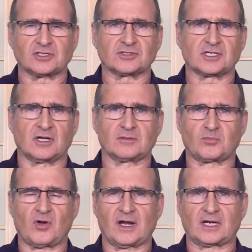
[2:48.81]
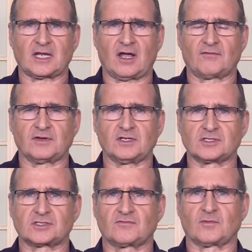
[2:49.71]
There's a product I often
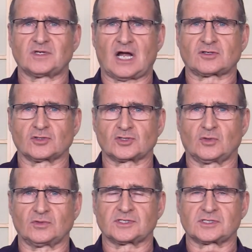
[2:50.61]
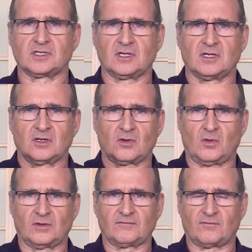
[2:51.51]
use from Dr. Schultz,
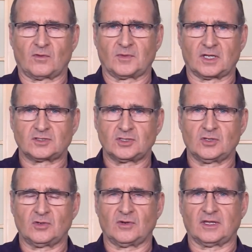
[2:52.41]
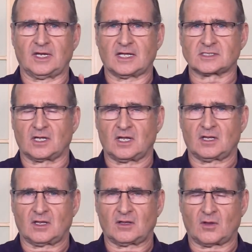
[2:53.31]
colon formula 2, and then he has
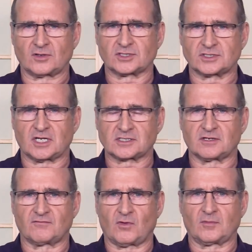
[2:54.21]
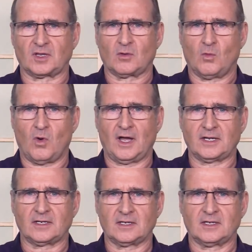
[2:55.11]
a large intestine formula
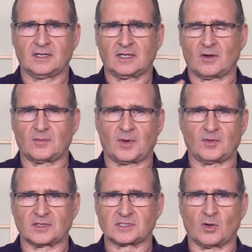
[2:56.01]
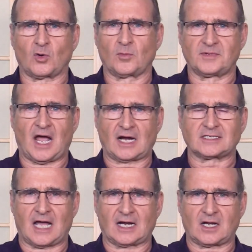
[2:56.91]
1. Can't remember, it's
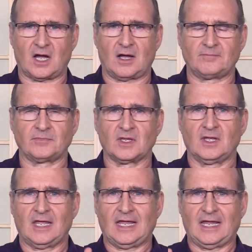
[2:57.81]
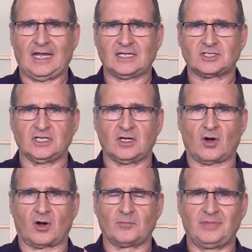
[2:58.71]
herbdoc.com,
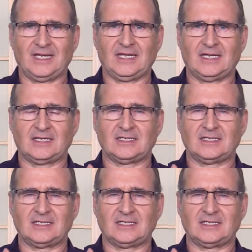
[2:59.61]
herb.com.